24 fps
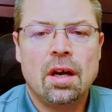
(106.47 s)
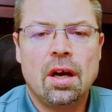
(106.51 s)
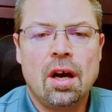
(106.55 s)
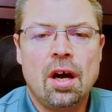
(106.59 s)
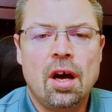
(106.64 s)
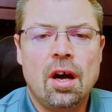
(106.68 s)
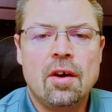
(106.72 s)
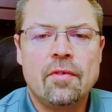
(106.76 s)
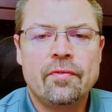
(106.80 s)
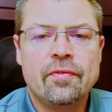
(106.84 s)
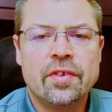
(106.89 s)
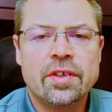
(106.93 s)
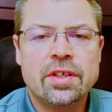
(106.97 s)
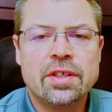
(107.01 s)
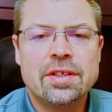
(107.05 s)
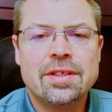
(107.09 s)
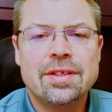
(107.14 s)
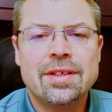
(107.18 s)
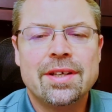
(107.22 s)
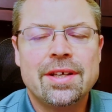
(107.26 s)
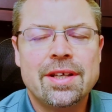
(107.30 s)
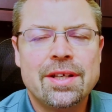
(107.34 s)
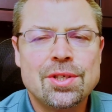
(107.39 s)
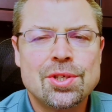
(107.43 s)

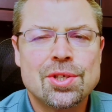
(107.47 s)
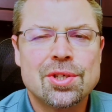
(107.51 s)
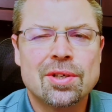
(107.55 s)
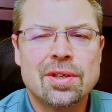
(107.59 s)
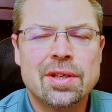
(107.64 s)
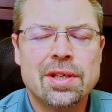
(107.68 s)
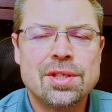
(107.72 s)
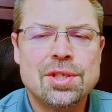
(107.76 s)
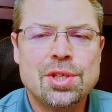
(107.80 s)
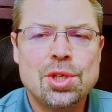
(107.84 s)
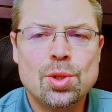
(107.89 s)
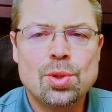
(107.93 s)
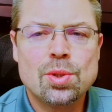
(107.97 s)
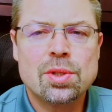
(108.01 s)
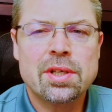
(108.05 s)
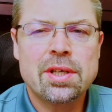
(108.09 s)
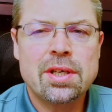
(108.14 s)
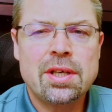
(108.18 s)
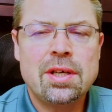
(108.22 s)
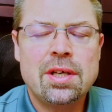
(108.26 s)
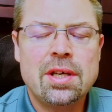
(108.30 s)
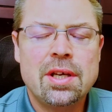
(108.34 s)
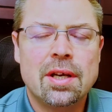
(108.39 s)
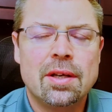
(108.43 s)
Often, insurance
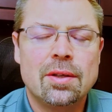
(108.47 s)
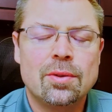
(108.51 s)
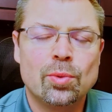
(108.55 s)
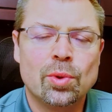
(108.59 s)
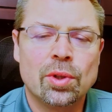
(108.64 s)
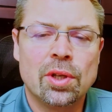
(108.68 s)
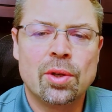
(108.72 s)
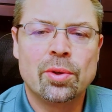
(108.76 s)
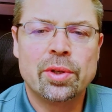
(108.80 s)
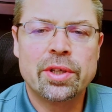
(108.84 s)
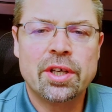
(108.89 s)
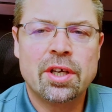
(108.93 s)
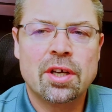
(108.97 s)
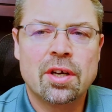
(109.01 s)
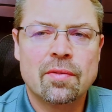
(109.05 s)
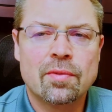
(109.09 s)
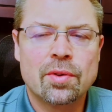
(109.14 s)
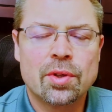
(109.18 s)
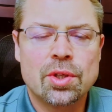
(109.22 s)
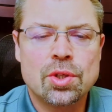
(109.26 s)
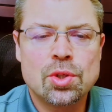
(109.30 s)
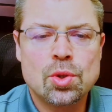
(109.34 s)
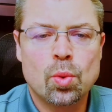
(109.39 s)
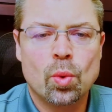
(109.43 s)
usually will only
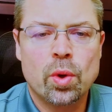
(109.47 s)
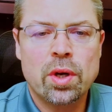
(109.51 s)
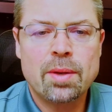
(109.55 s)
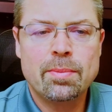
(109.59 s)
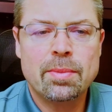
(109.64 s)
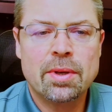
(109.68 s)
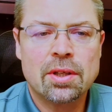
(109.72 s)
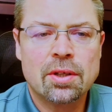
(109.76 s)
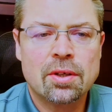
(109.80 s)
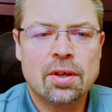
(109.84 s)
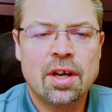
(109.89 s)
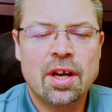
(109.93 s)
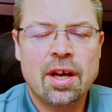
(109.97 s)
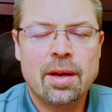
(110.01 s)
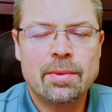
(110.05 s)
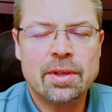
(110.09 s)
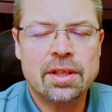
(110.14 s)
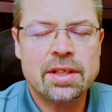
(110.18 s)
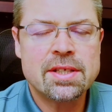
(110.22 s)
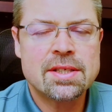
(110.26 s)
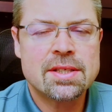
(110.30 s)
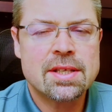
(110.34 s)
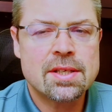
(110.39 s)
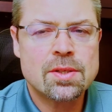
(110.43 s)
cover the 20 milligram, at
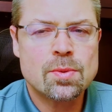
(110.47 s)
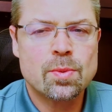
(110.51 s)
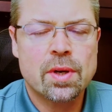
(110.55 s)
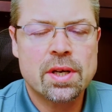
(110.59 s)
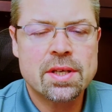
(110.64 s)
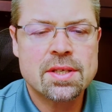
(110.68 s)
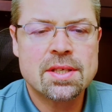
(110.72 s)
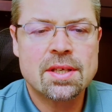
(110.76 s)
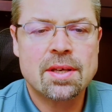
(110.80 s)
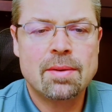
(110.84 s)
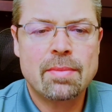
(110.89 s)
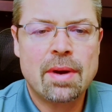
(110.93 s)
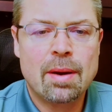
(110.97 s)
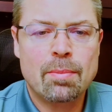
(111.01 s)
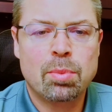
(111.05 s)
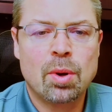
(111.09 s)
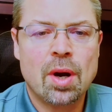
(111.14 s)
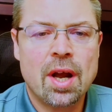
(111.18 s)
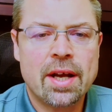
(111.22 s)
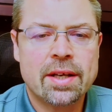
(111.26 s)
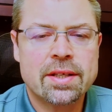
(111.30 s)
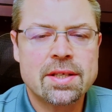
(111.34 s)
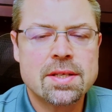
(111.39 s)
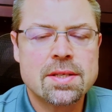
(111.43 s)
least that's what I see in my
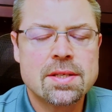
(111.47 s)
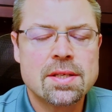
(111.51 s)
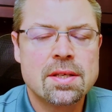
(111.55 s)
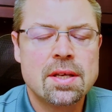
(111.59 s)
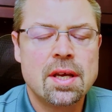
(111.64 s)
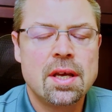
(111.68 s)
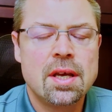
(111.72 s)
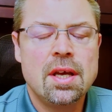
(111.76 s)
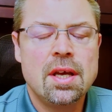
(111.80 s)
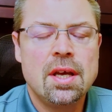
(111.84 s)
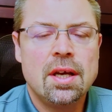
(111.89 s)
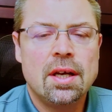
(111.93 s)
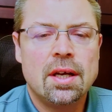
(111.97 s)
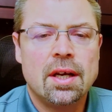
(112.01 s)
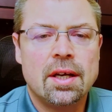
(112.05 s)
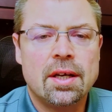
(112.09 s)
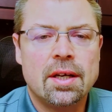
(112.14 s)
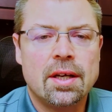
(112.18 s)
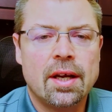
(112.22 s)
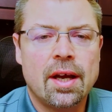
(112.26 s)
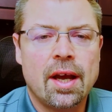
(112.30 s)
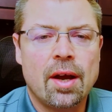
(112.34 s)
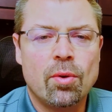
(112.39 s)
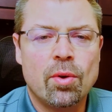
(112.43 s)
practice.
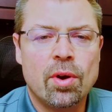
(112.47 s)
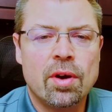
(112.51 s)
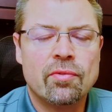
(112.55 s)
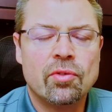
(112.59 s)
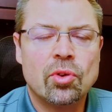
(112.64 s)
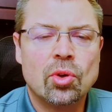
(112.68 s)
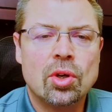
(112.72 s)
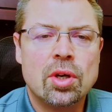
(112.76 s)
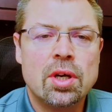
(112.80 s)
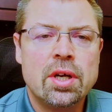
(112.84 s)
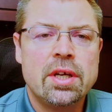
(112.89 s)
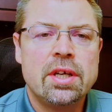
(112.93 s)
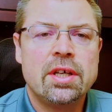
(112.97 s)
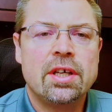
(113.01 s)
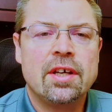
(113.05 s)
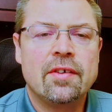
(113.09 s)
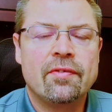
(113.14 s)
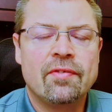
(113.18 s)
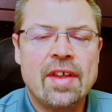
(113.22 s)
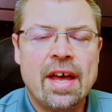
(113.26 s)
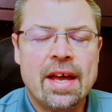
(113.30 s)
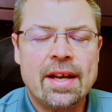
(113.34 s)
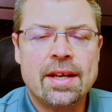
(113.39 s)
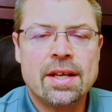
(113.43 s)
However,
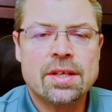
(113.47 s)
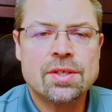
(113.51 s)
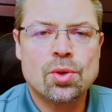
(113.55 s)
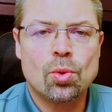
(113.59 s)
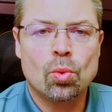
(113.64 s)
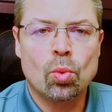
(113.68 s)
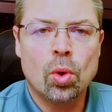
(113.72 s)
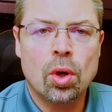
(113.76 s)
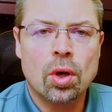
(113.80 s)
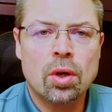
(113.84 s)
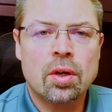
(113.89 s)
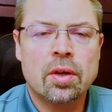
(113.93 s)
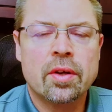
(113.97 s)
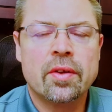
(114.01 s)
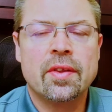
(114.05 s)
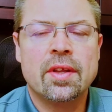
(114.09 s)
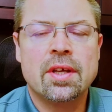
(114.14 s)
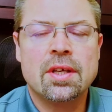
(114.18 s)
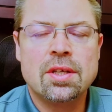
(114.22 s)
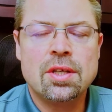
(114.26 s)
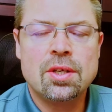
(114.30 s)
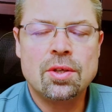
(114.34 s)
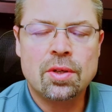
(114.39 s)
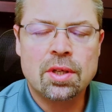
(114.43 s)
if that doesn't work,
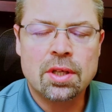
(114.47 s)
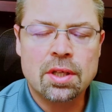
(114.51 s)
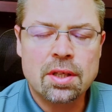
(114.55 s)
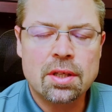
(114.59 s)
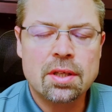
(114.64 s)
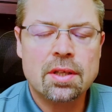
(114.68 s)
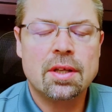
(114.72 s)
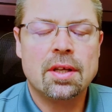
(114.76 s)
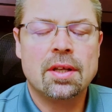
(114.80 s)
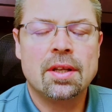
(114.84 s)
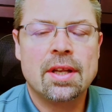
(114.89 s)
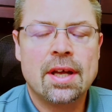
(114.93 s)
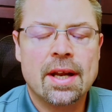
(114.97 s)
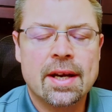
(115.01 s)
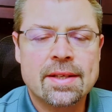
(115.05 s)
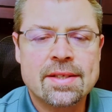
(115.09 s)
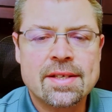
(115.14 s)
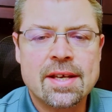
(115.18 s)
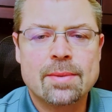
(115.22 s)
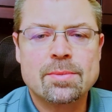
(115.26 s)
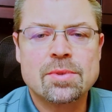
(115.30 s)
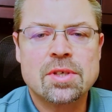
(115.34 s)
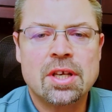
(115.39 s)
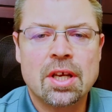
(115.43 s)
then you can a lot of
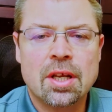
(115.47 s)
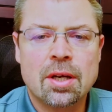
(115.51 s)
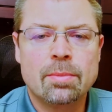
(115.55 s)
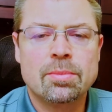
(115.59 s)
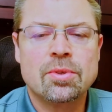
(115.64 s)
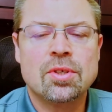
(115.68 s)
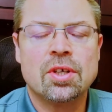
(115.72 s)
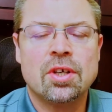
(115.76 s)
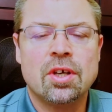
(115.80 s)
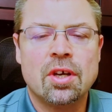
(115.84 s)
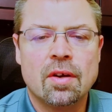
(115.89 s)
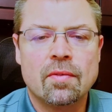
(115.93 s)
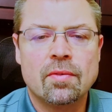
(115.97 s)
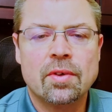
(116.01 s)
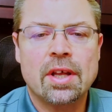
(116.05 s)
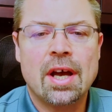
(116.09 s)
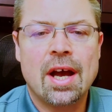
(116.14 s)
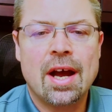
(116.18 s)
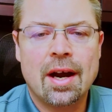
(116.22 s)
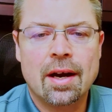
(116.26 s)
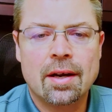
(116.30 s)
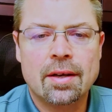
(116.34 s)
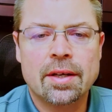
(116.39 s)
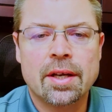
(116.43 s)
times get them to cover the
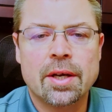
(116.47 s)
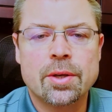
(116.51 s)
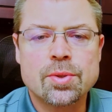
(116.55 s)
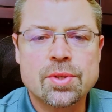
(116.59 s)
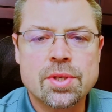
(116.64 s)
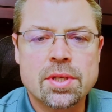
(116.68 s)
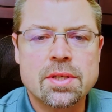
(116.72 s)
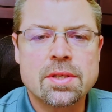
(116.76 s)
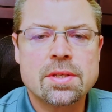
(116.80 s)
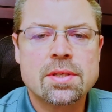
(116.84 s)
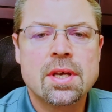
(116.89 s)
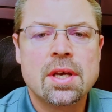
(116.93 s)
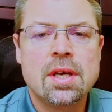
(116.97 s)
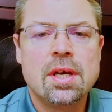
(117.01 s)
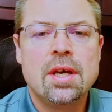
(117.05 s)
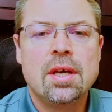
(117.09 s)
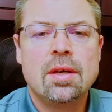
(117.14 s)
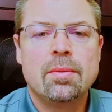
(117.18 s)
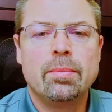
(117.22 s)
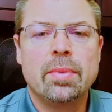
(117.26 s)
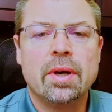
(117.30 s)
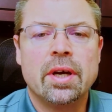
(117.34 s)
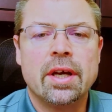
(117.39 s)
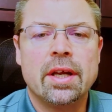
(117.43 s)
higher doses.
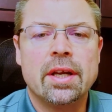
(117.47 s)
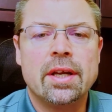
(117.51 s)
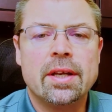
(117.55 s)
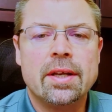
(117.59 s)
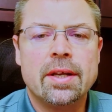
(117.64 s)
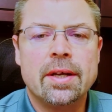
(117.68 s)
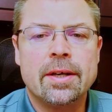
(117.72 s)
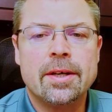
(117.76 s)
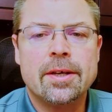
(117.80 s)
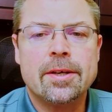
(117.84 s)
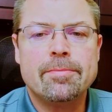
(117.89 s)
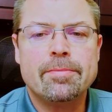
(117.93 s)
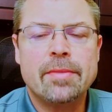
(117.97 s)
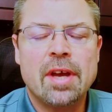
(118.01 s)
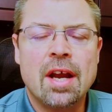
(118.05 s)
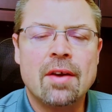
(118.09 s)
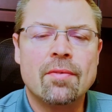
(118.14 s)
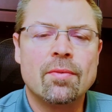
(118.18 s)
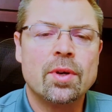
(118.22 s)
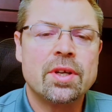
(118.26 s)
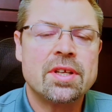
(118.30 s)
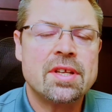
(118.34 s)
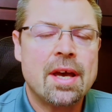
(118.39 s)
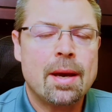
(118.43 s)
But
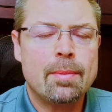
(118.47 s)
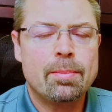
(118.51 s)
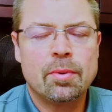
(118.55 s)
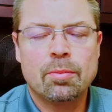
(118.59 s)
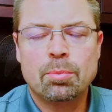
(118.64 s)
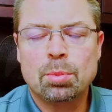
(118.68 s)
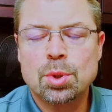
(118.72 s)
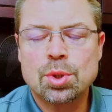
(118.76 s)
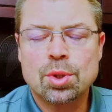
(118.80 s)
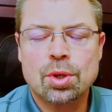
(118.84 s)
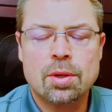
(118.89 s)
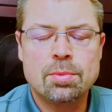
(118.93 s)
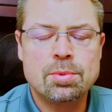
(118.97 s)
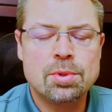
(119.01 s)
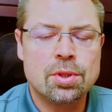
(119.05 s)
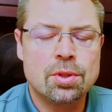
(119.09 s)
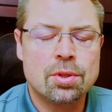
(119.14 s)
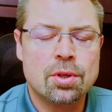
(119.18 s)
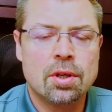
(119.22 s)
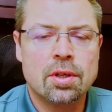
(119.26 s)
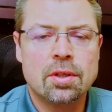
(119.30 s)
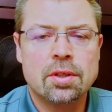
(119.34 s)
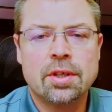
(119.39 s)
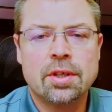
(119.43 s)
every type of prescription drug